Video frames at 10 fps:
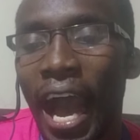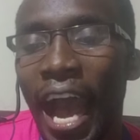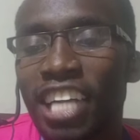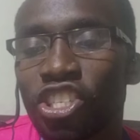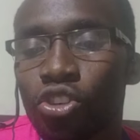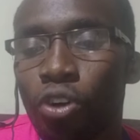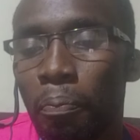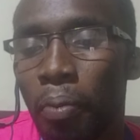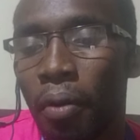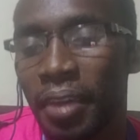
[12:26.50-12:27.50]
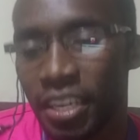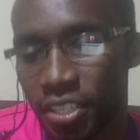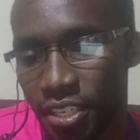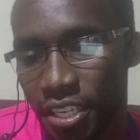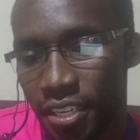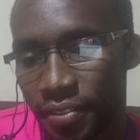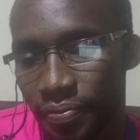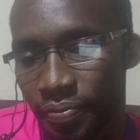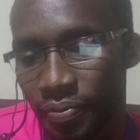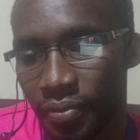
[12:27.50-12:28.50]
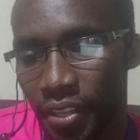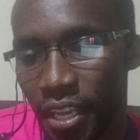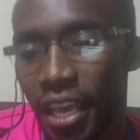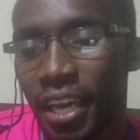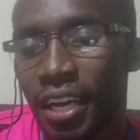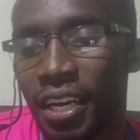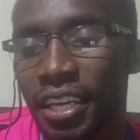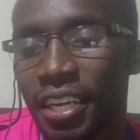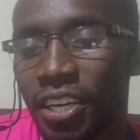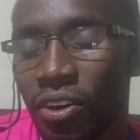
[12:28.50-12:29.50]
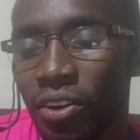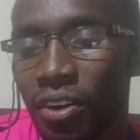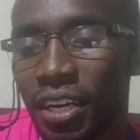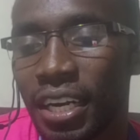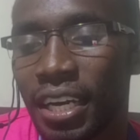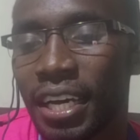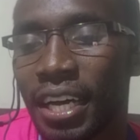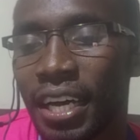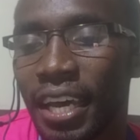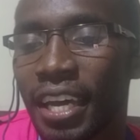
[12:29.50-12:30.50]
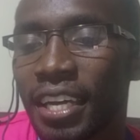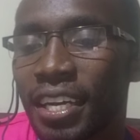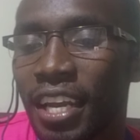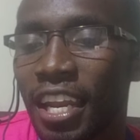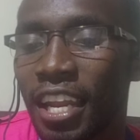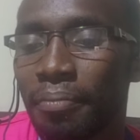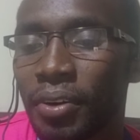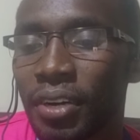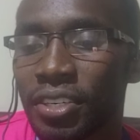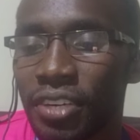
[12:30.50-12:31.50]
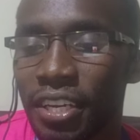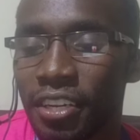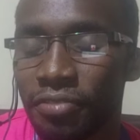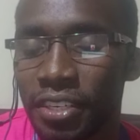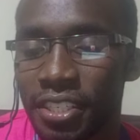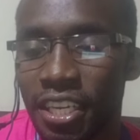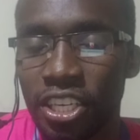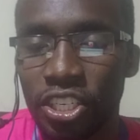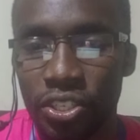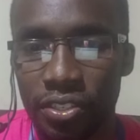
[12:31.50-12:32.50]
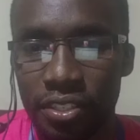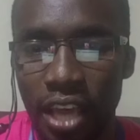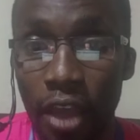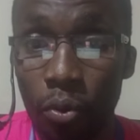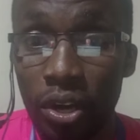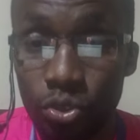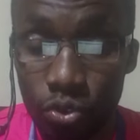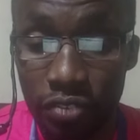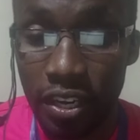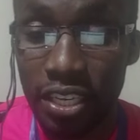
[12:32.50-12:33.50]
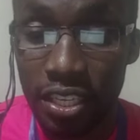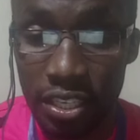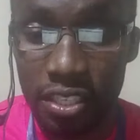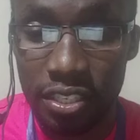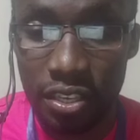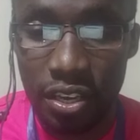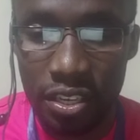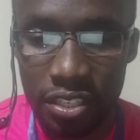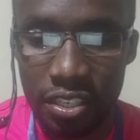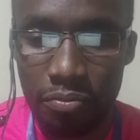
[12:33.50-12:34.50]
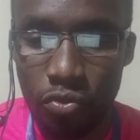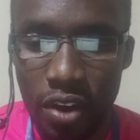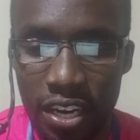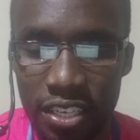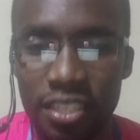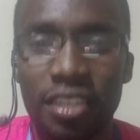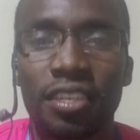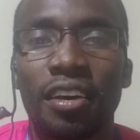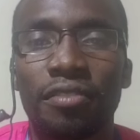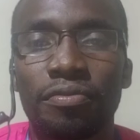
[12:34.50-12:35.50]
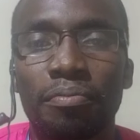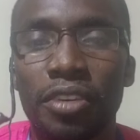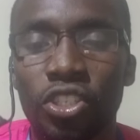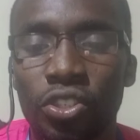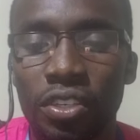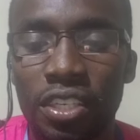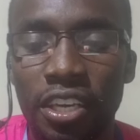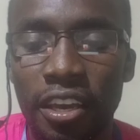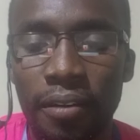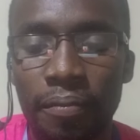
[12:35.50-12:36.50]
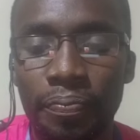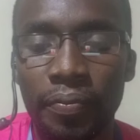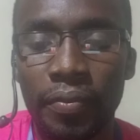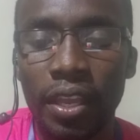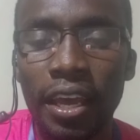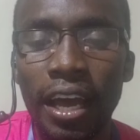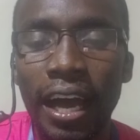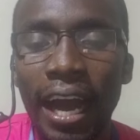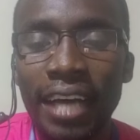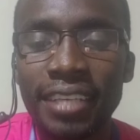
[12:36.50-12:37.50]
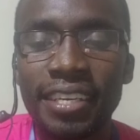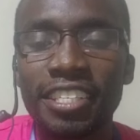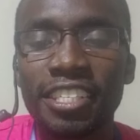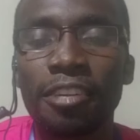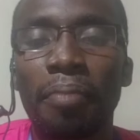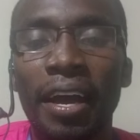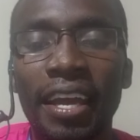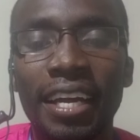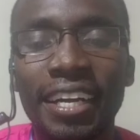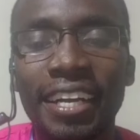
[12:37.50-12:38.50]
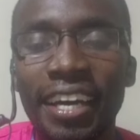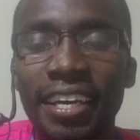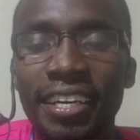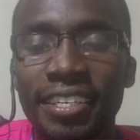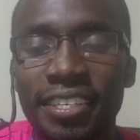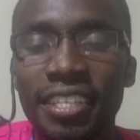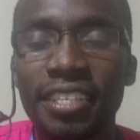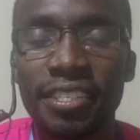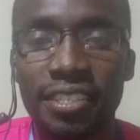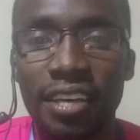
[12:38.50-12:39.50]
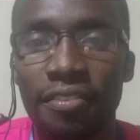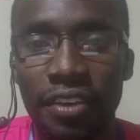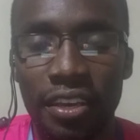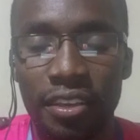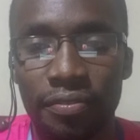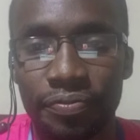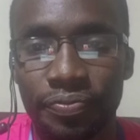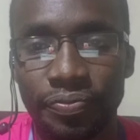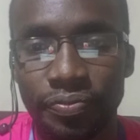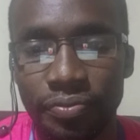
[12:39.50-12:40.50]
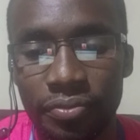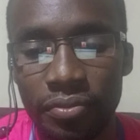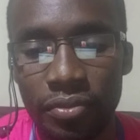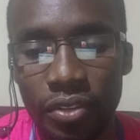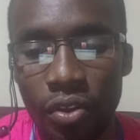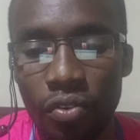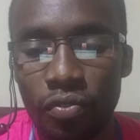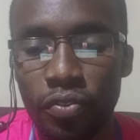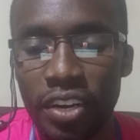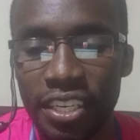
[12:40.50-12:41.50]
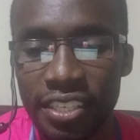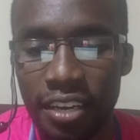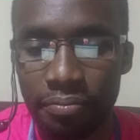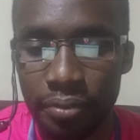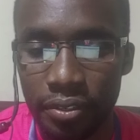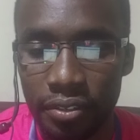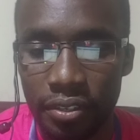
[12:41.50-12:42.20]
anthropometry, clinical and laboratory investigations. I want to define these some words that I've mentioned here. Assessed by dietary survey. For example,